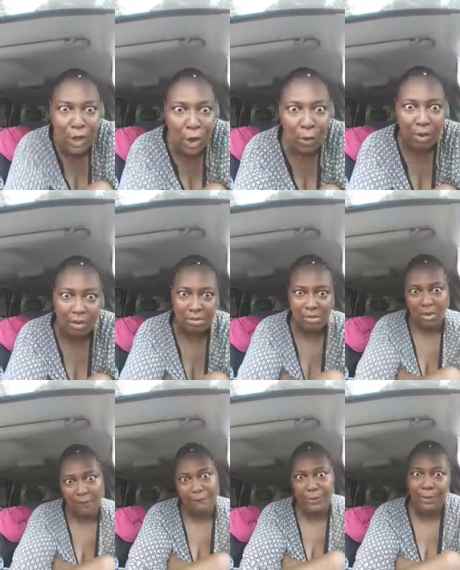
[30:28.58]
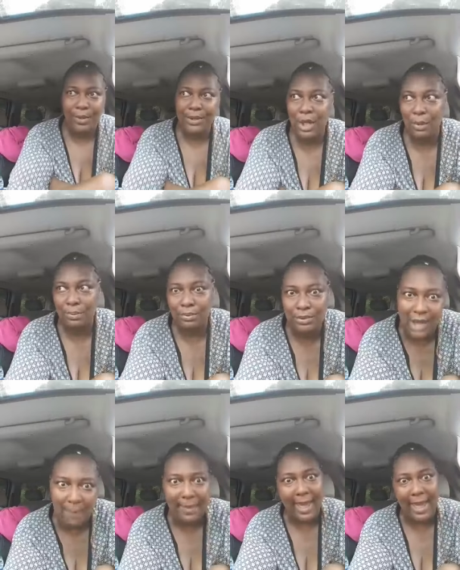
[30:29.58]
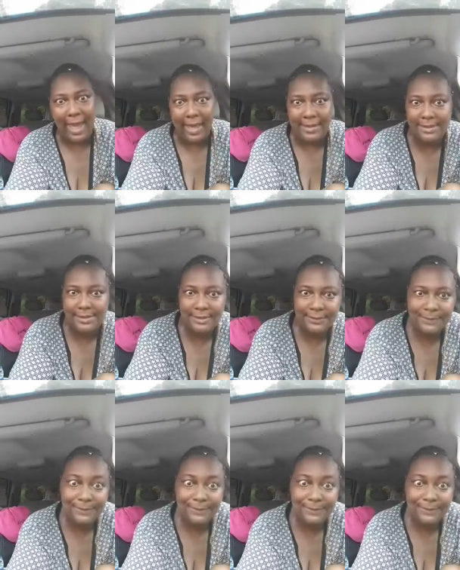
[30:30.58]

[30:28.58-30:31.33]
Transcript: viewers viewing your dumb ass.